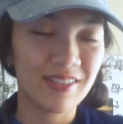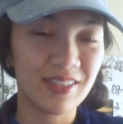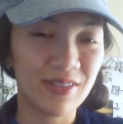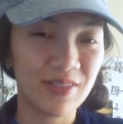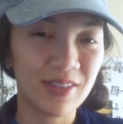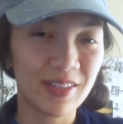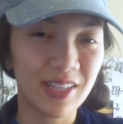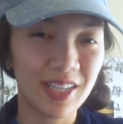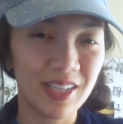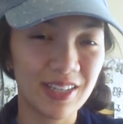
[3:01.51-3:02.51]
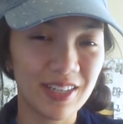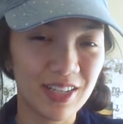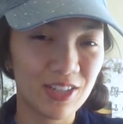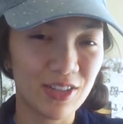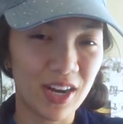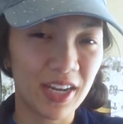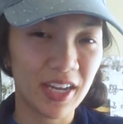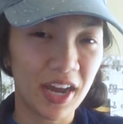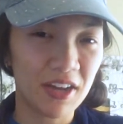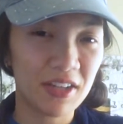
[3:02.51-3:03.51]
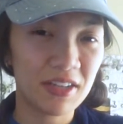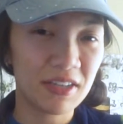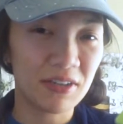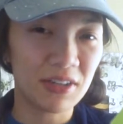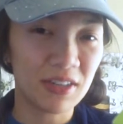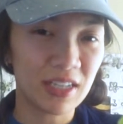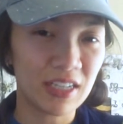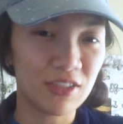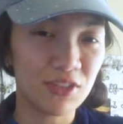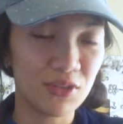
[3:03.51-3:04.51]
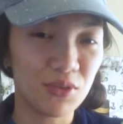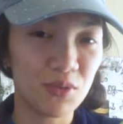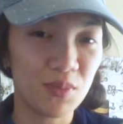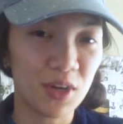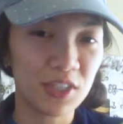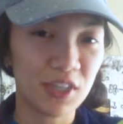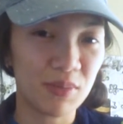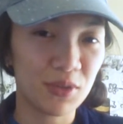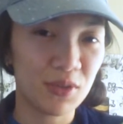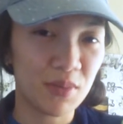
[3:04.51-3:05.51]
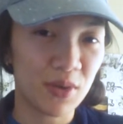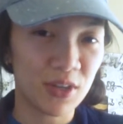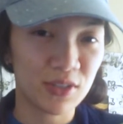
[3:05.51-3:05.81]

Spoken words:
But definitely try or look into bar shampoo and bar